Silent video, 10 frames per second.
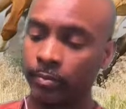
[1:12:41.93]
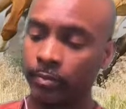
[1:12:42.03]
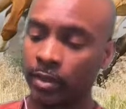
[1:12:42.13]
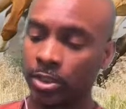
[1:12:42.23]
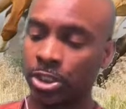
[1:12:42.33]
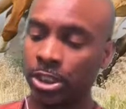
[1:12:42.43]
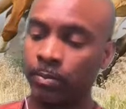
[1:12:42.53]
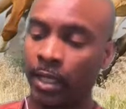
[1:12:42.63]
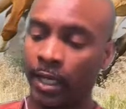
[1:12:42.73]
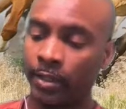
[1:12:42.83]
They keep
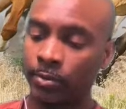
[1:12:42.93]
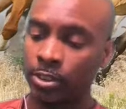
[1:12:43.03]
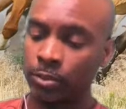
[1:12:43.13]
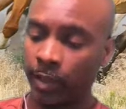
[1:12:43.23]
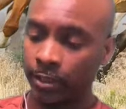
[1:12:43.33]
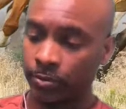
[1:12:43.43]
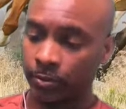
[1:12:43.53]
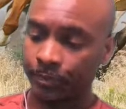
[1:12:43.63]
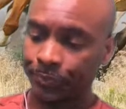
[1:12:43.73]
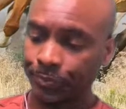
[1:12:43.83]
high on the
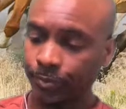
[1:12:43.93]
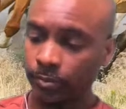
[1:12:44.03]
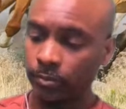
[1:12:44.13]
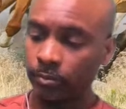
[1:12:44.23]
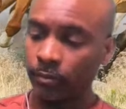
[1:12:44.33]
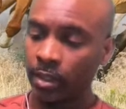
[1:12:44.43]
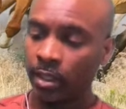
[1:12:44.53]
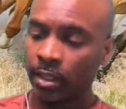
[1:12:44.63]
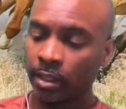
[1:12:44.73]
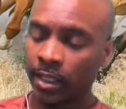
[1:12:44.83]
spectrum.
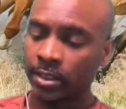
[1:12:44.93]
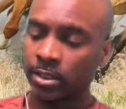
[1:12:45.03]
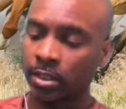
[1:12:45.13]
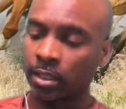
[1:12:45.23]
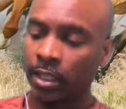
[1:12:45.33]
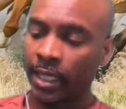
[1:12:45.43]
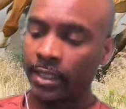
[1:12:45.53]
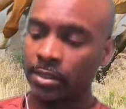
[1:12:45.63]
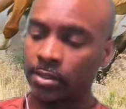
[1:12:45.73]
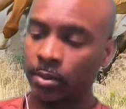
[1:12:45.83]
Let your
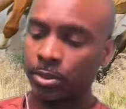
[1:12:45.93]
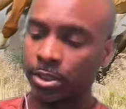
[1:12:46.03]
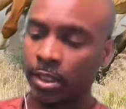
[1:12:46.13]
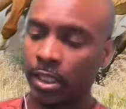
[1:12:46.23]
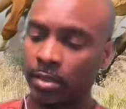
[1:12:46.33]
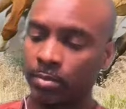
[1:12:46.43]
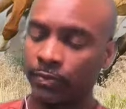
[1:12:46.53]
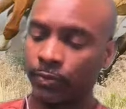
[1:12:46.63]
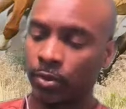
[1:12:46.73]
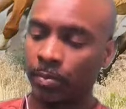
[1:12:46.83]
light so shine
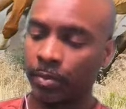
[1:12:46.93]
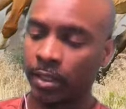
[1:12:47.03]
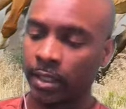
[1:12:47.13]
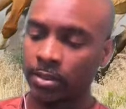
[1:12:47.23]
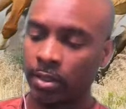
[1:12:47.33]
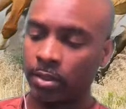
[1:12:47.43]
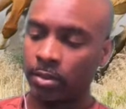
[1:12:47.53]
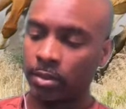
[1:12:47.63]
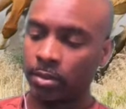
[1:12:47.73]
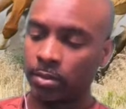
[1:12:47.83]
before men. That's all
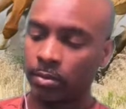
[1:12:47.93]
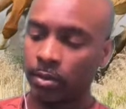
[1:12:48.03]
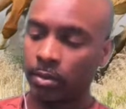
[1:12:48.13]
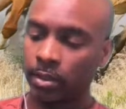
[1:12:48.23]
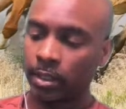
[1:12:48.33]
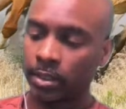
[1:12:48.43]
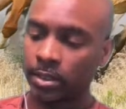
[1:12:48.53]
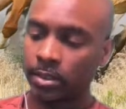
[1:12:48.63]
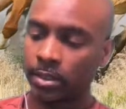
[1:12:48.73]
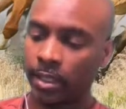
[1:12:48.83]
you can do, Lori. Let
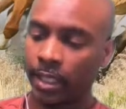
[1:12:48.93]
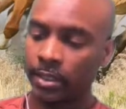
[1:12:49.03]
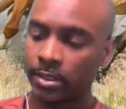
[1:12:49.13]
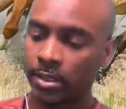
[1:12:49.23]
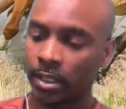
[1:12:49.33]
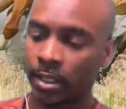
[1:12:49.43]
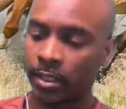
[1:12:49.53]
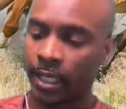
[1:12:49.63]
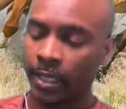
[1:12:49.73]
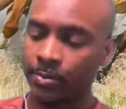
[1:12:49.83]
your light shine.
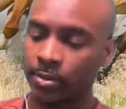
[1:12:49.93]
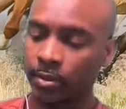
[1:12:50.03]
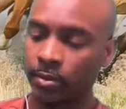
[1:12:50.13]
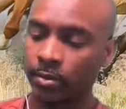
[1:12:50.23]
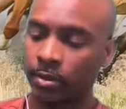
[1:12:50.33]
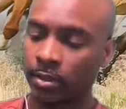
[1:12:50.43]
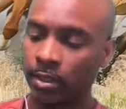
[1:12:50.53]
Absolutely.